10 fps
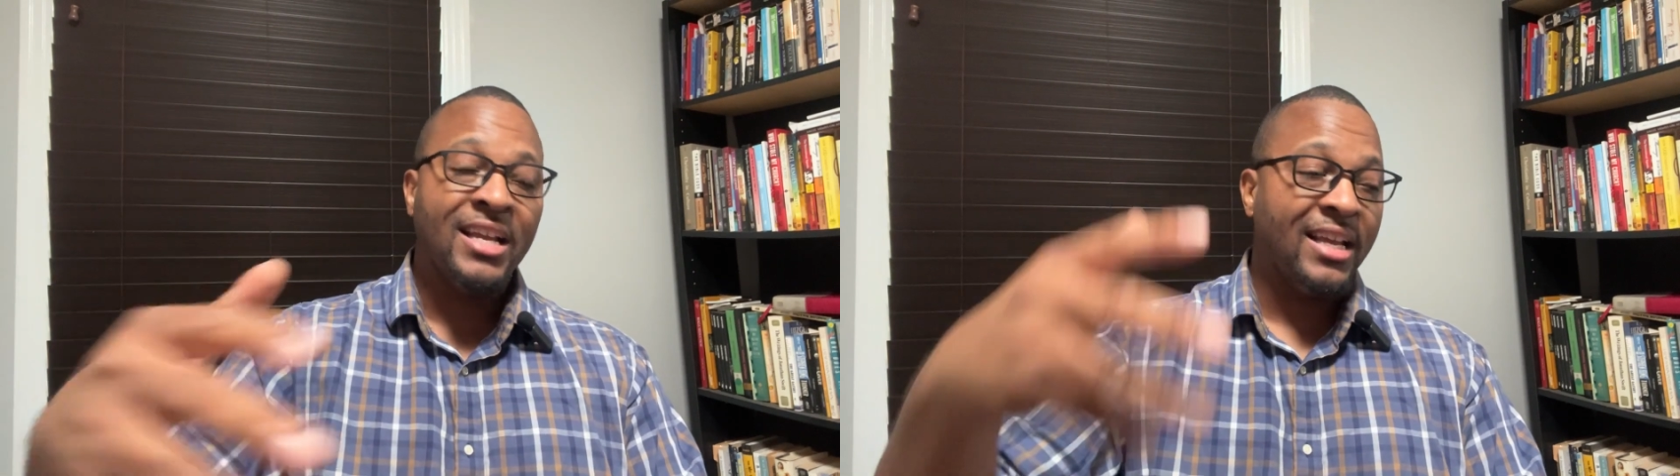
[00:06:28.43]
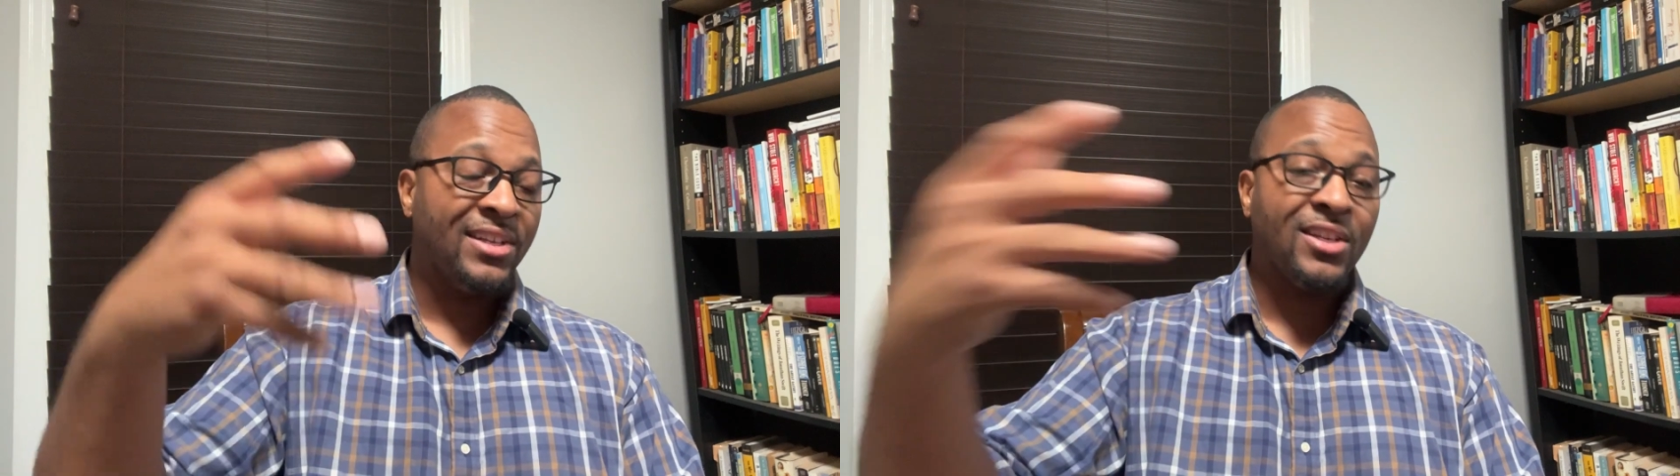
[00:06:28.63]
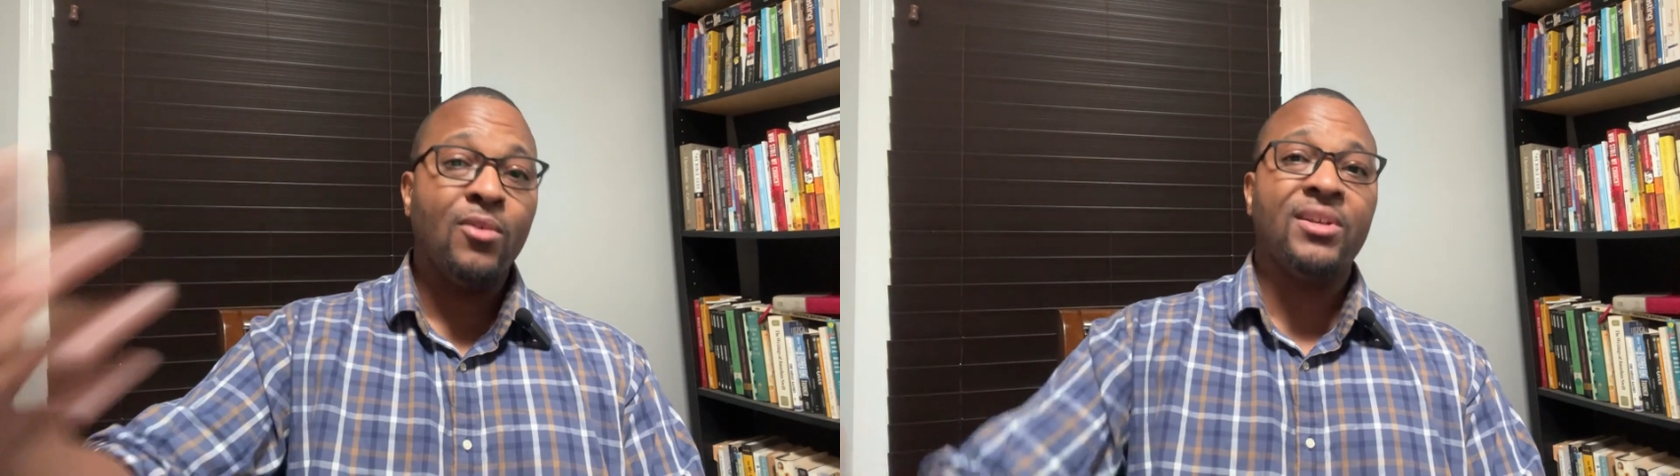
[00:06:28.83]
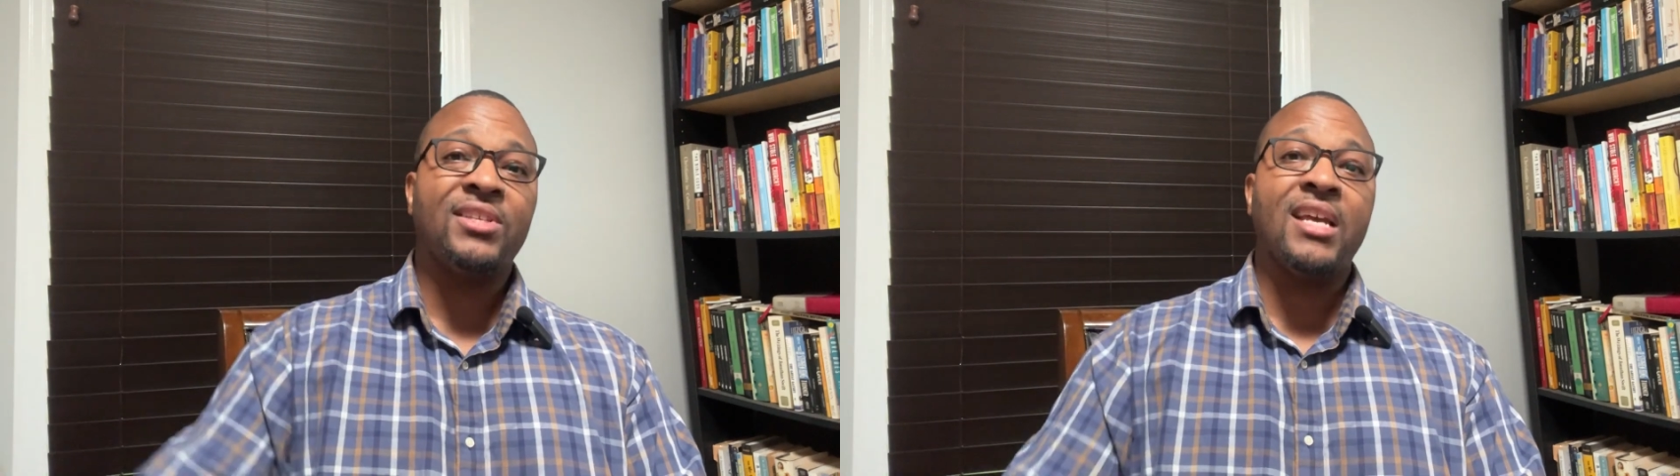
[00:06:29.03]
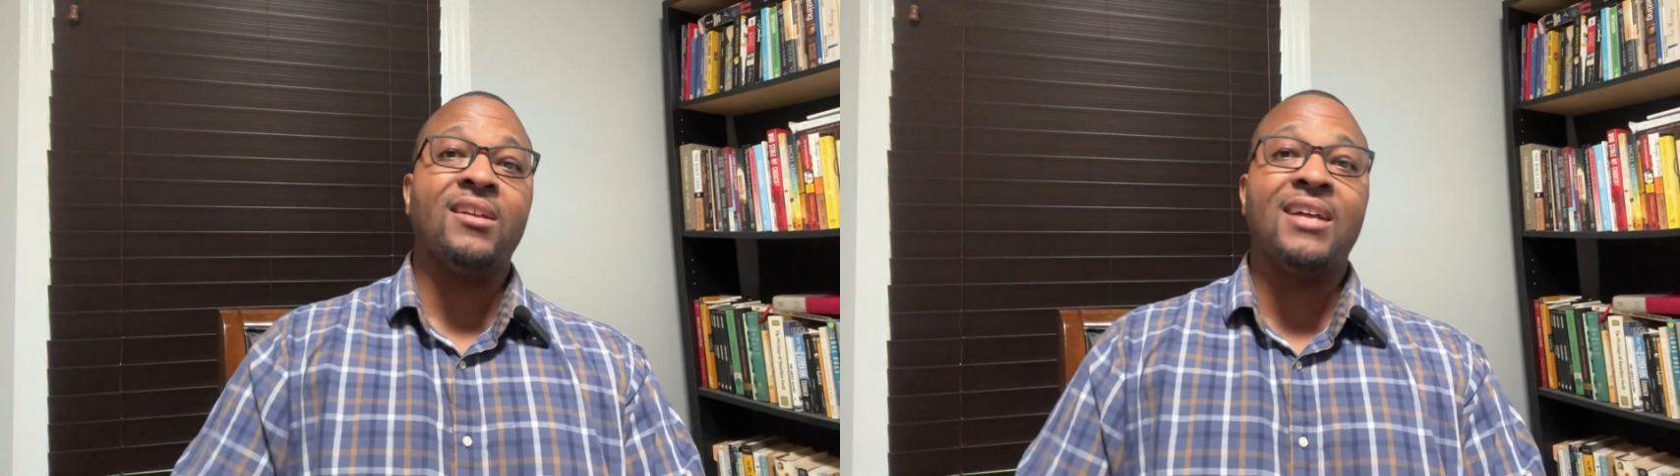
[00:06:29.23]
And as long as
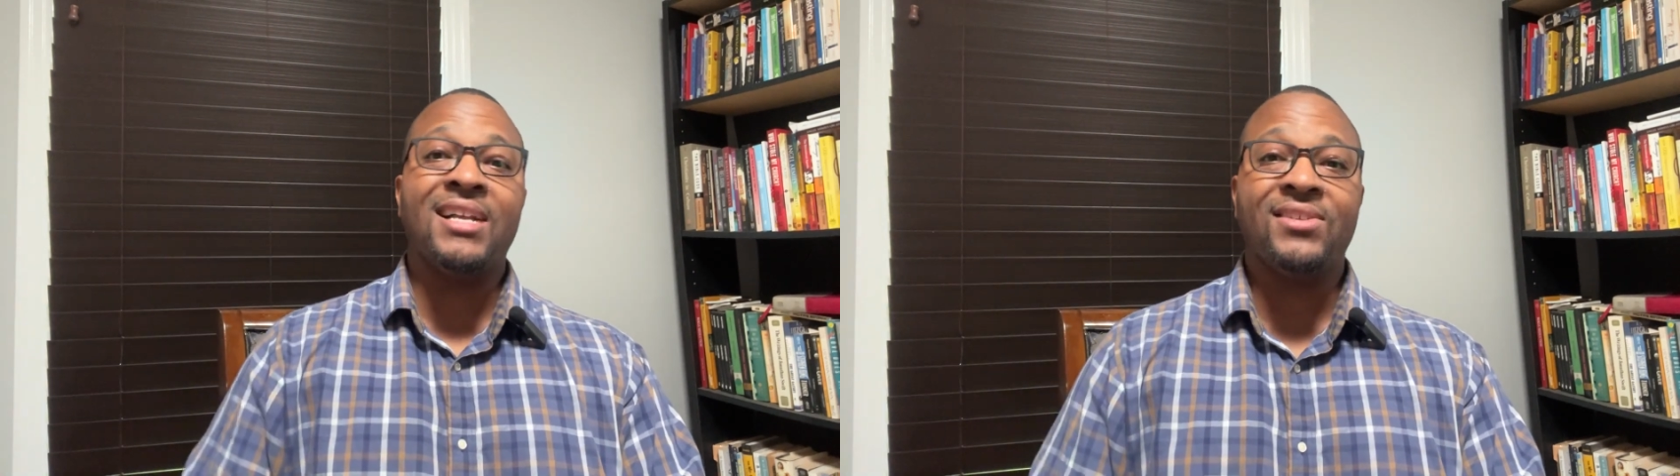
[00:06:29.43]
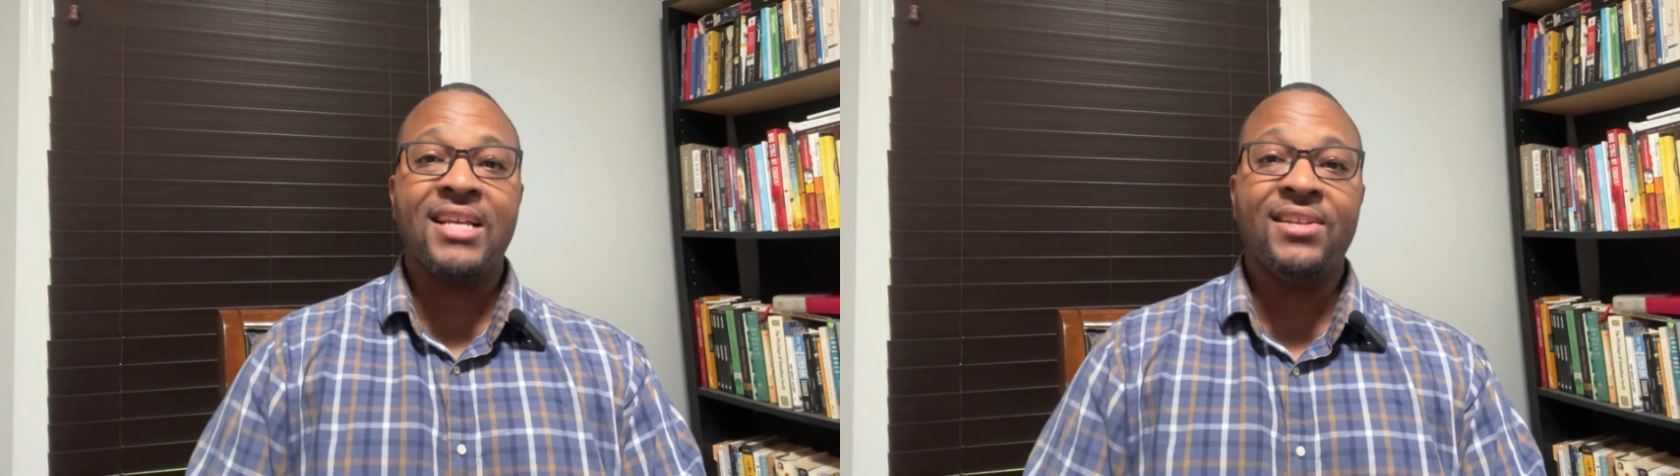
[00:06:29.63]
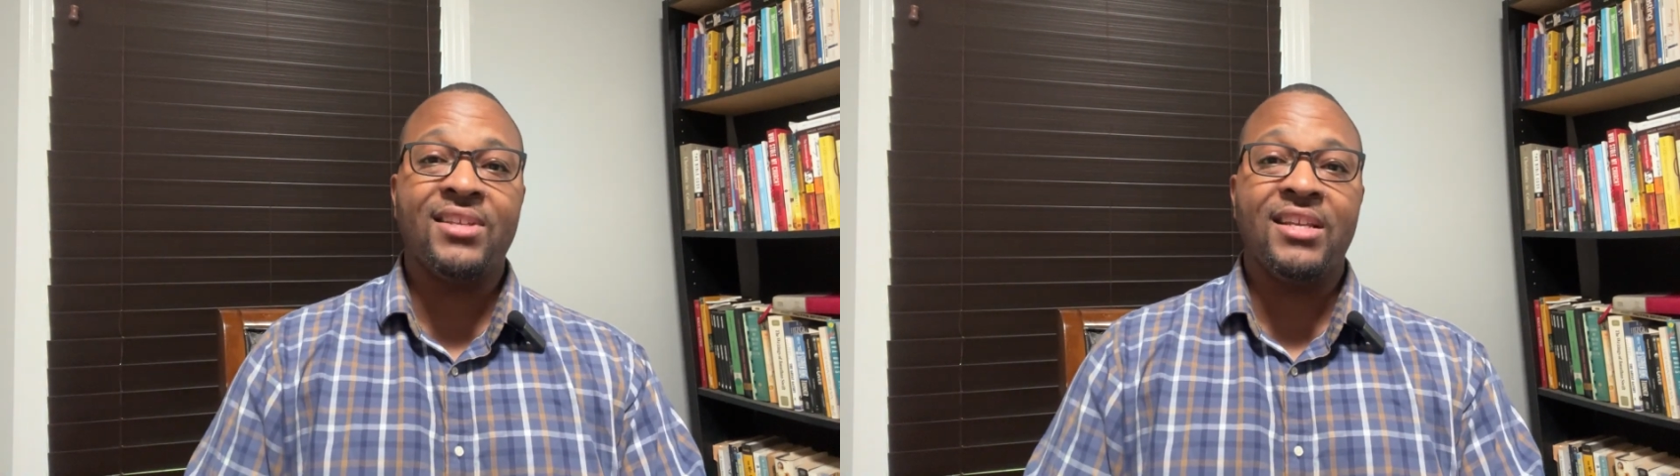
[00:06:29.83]
standardized testing